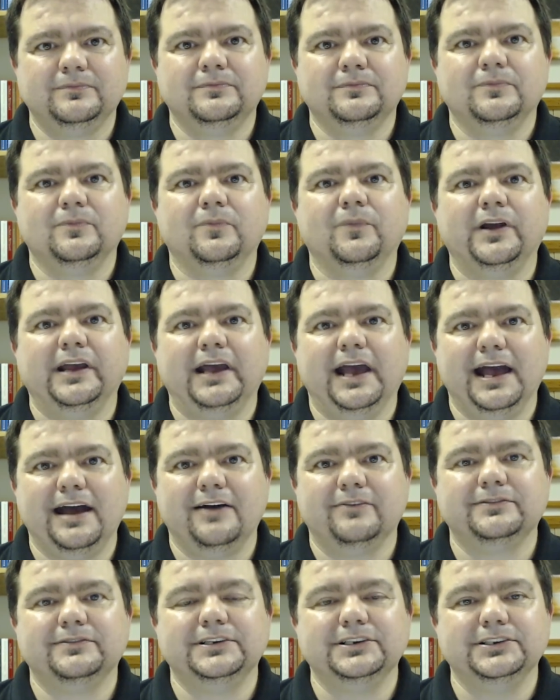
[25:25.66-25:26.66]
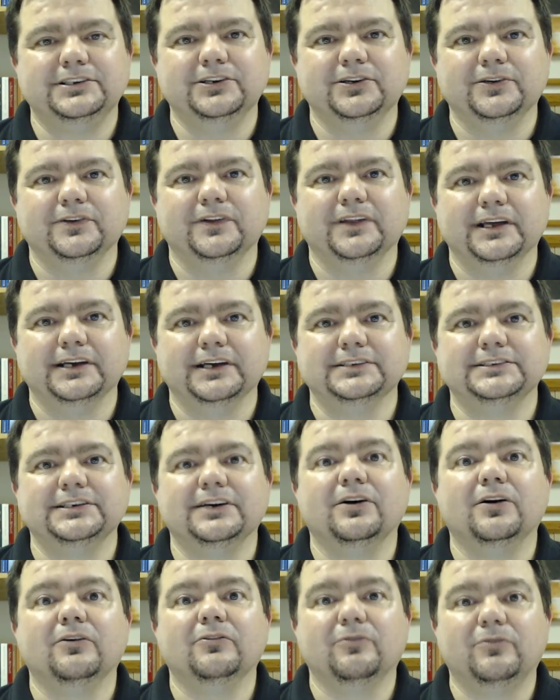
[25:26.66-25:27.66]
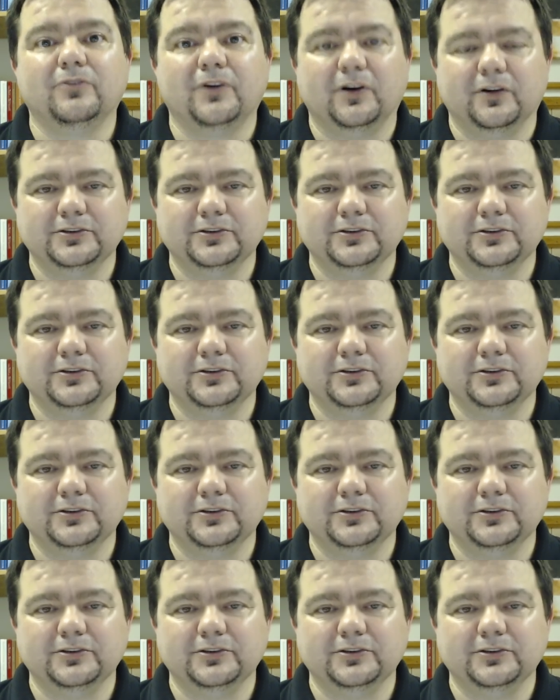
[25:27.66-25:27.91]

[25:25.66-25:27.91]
We have to do this first.